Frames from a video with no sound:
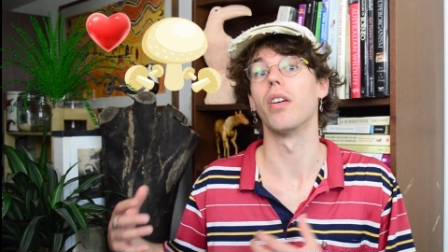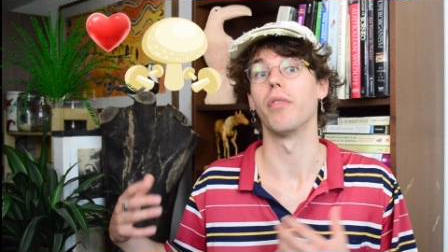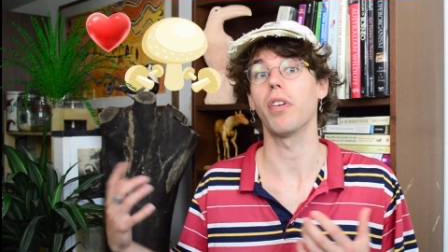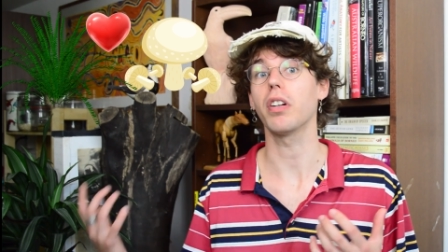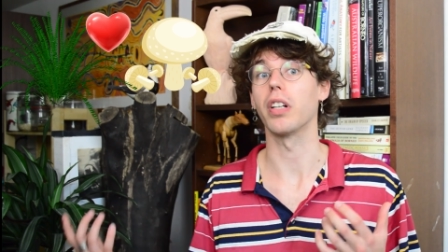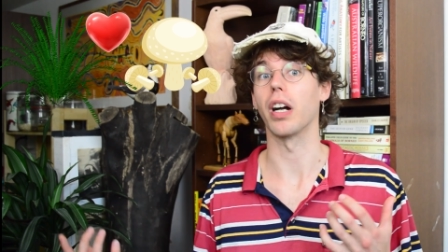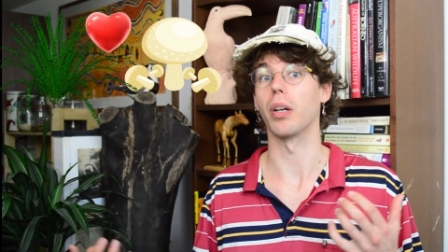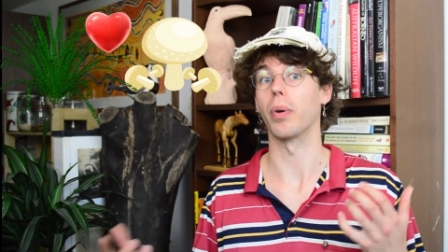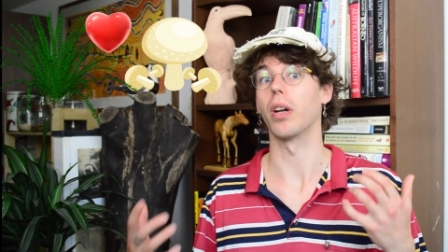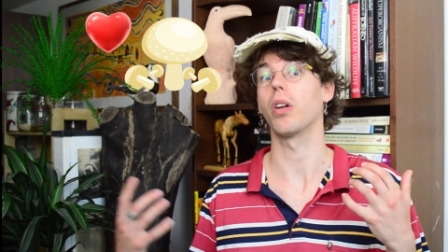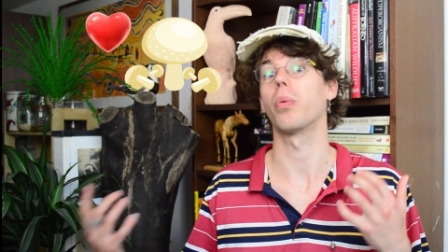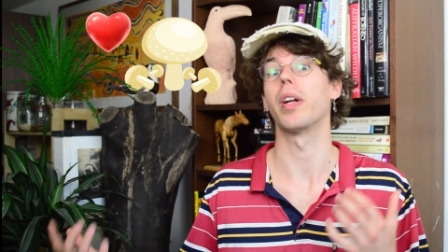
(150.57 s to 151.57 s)
Fungi
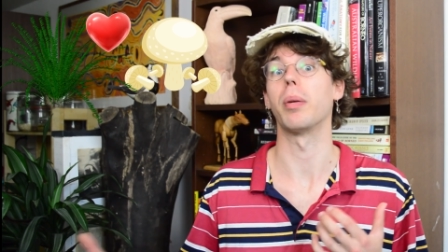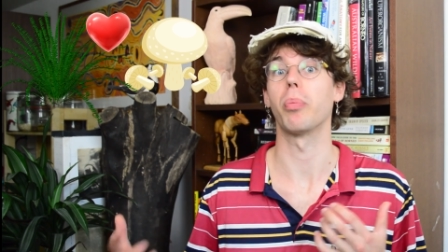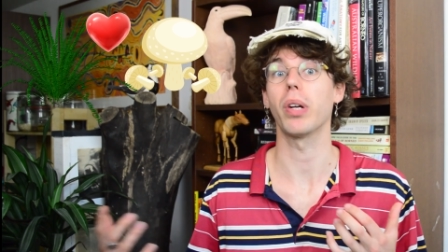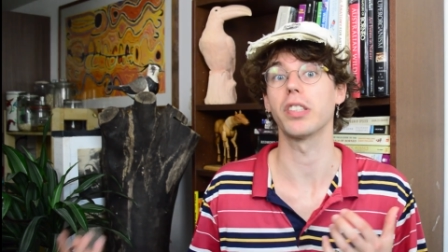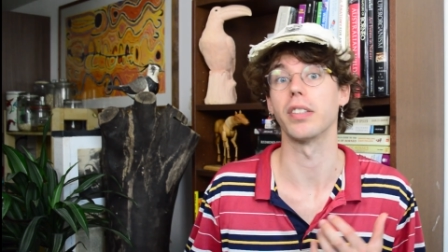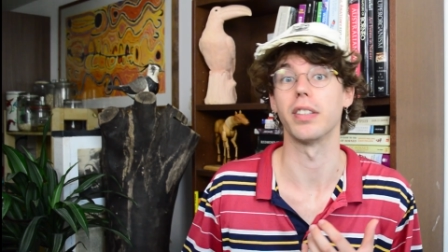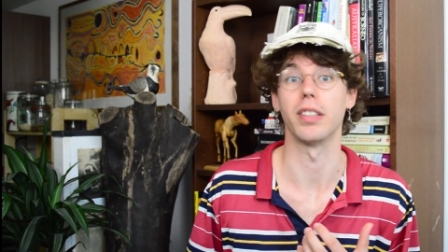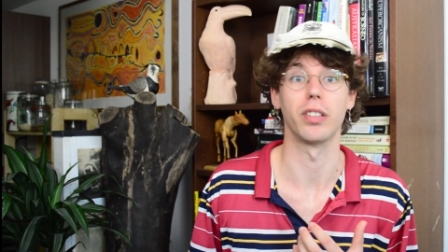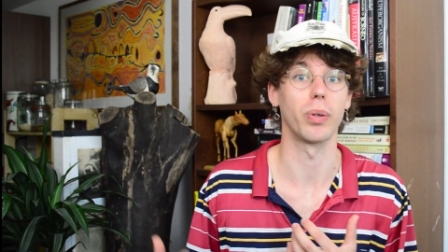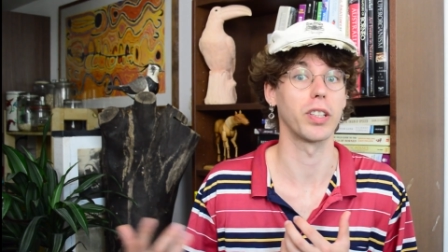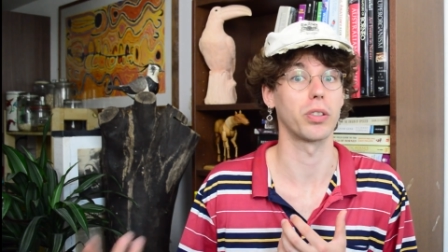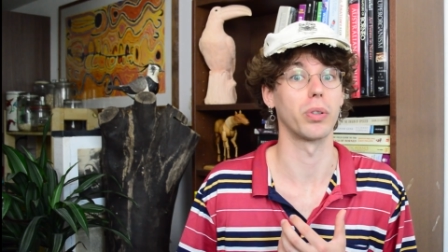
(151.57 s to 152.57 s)
were already present in
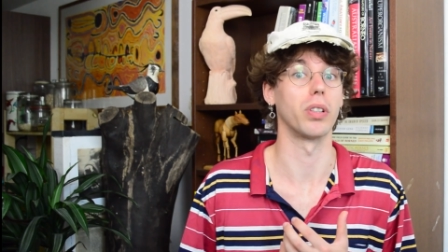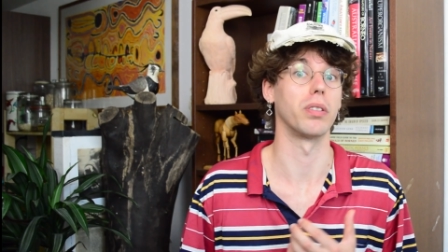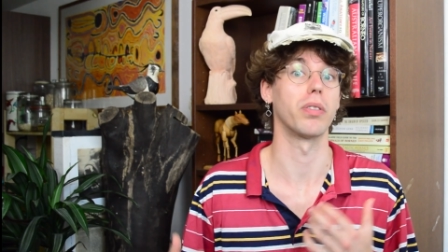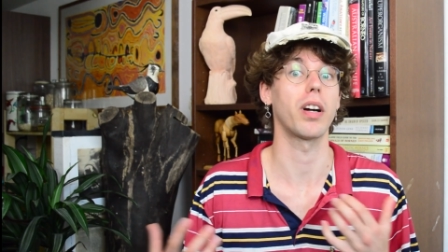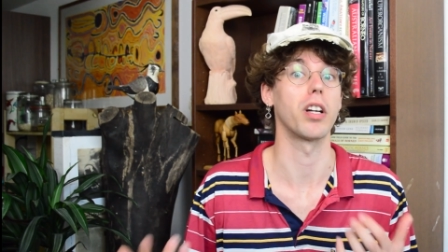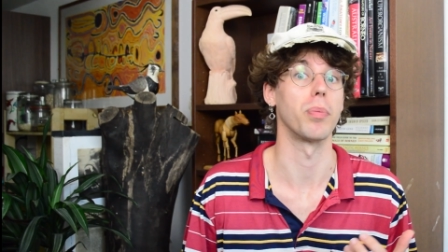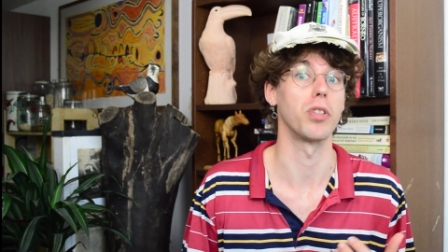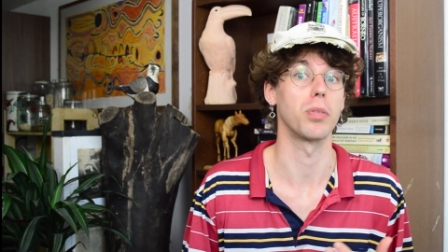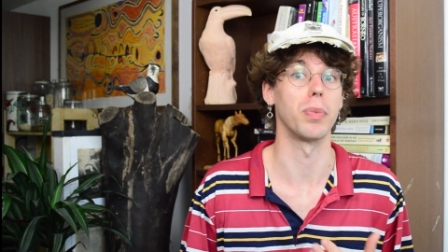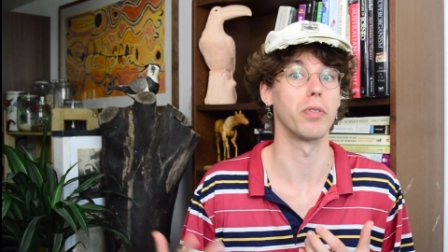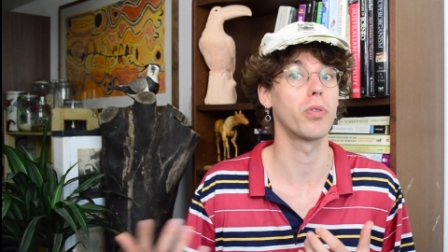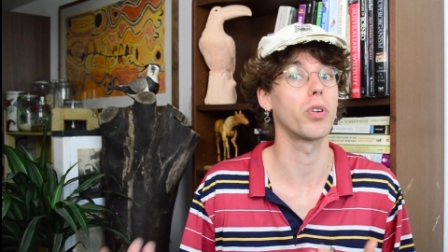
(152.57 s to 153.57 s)
terrestrial environments
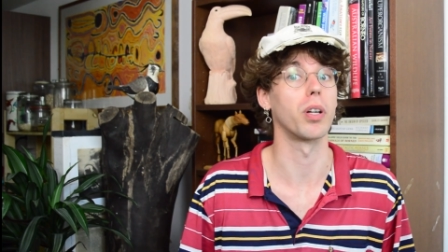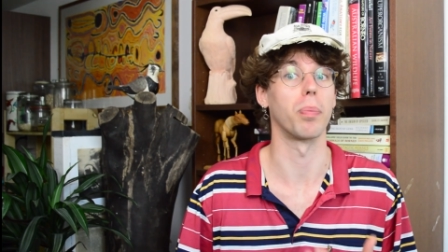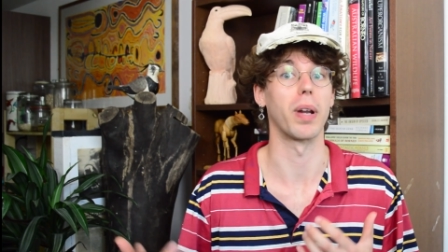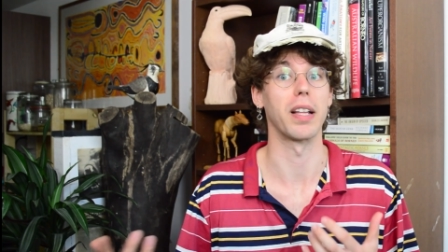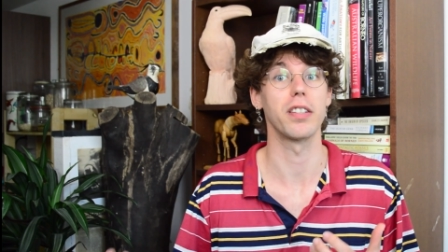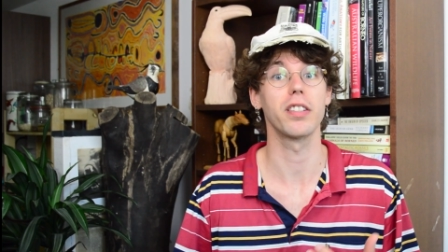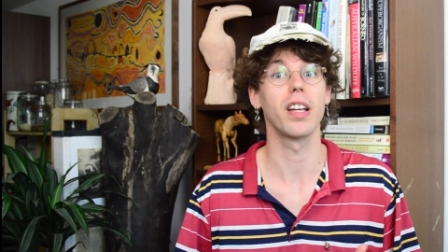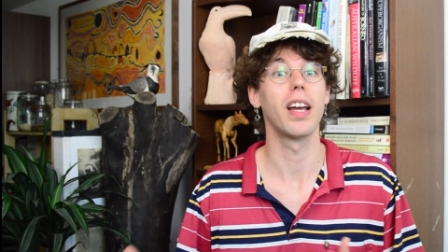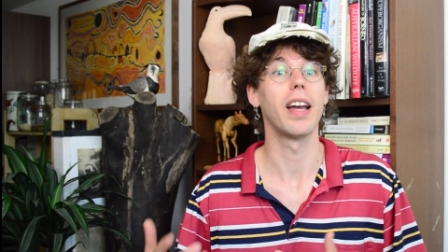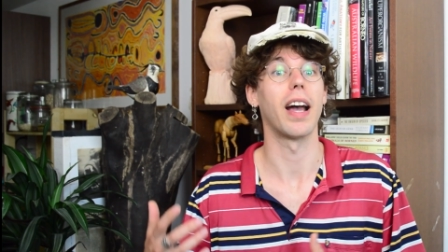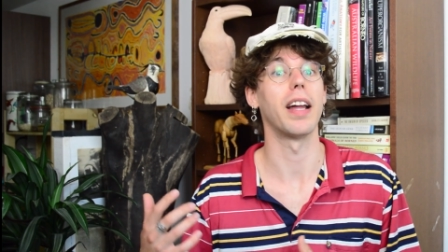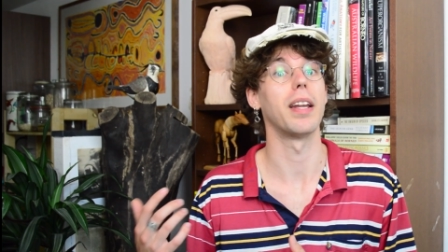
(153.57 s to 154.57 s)
before the plants,
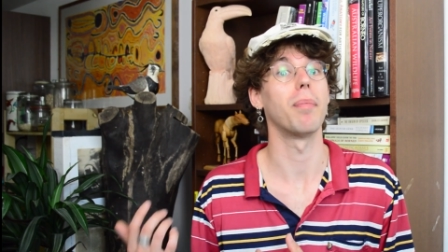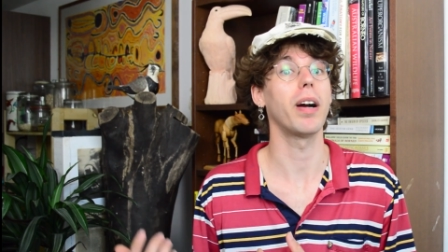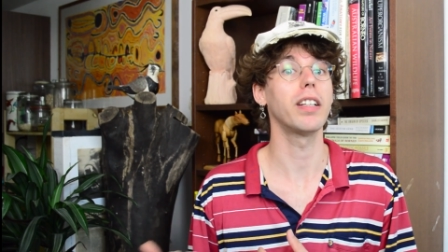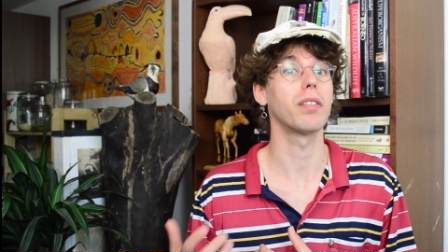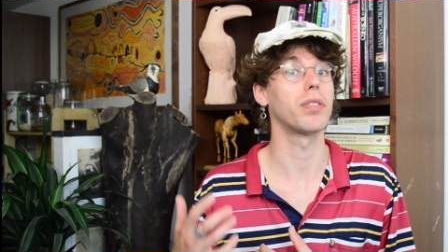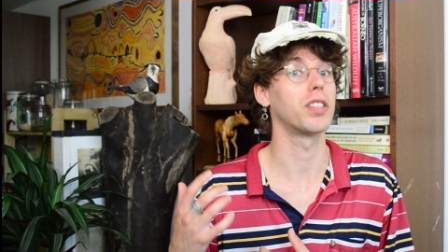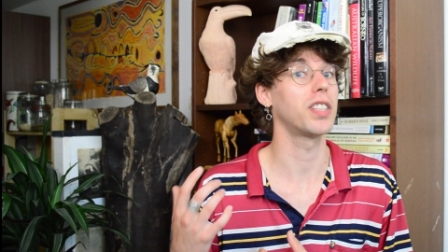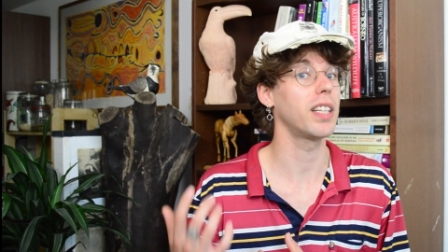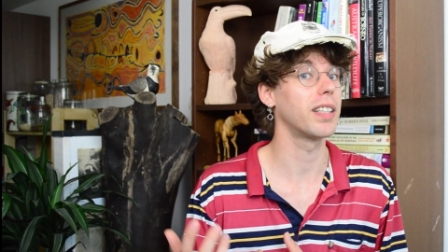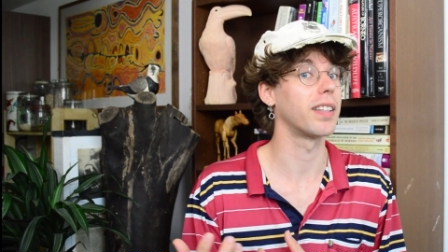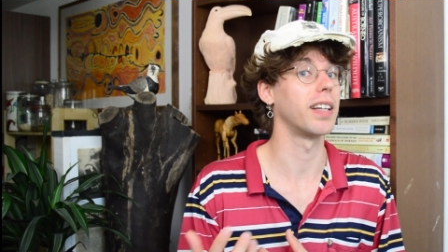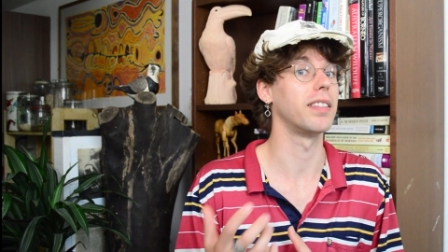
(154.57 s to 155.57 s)
and they might have
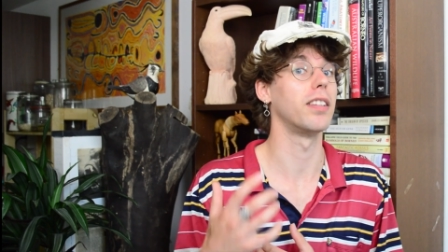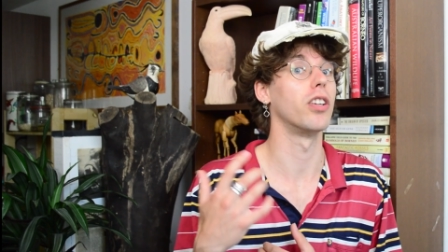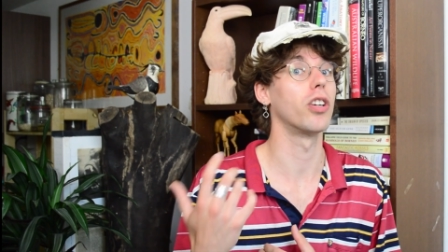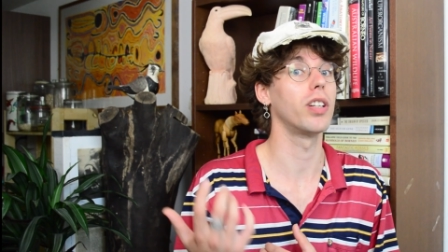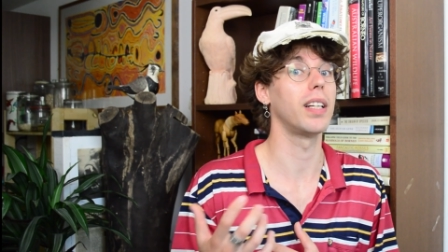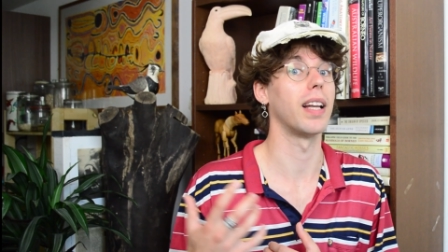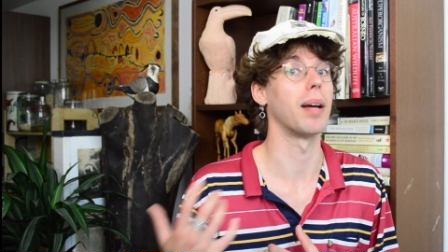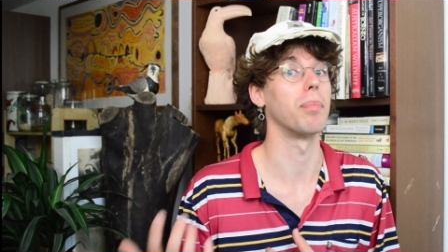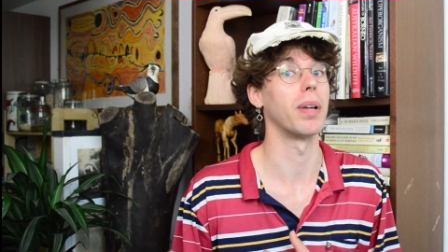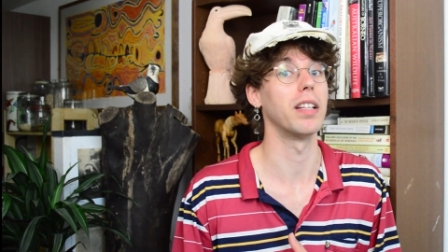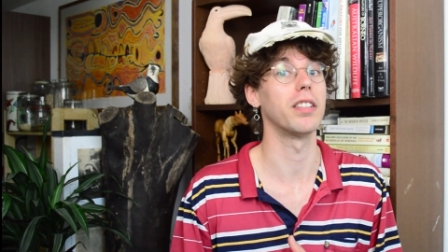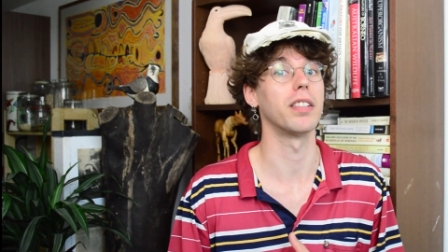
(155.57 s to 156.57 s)
facilitated the early land
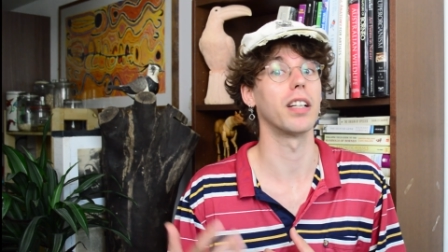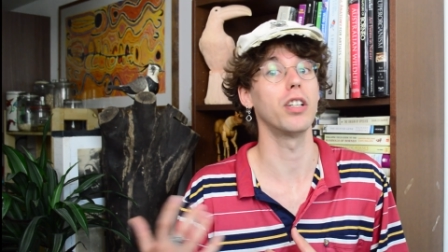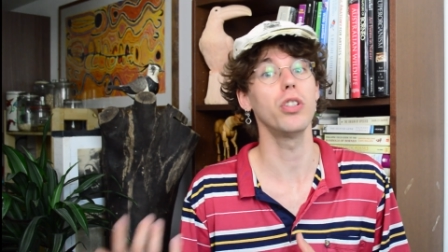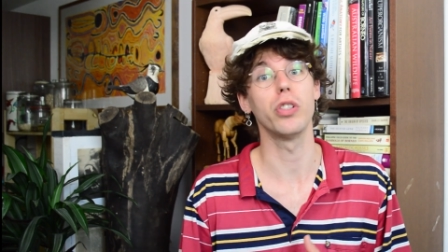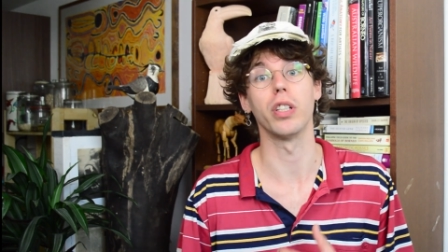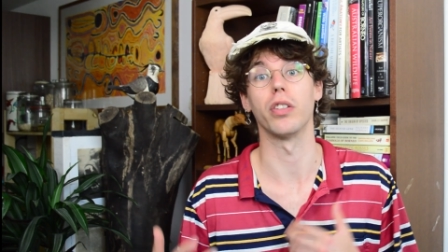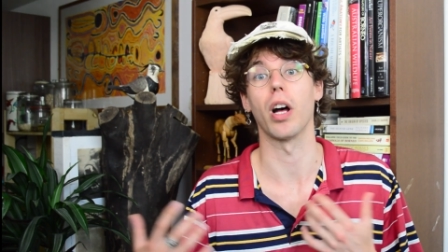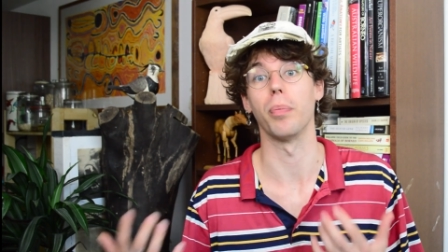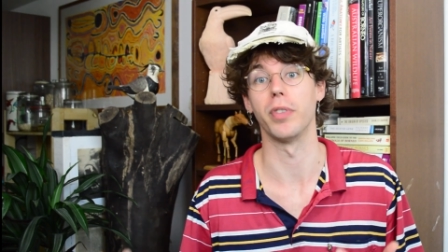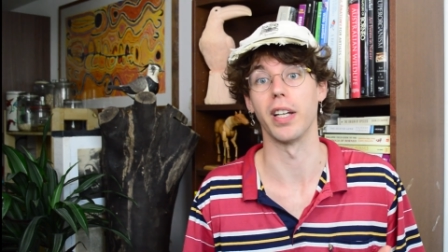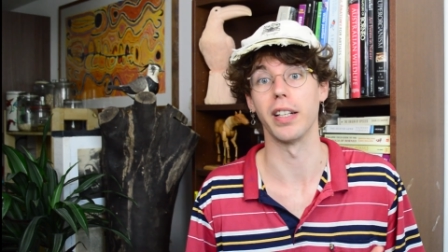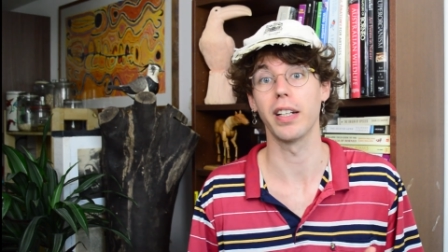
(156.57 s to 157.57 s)
plants in their nutrient
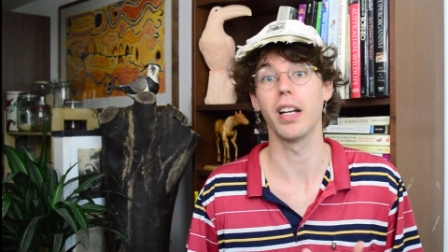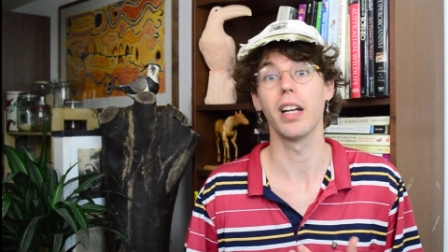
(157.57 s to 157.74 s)
uptake.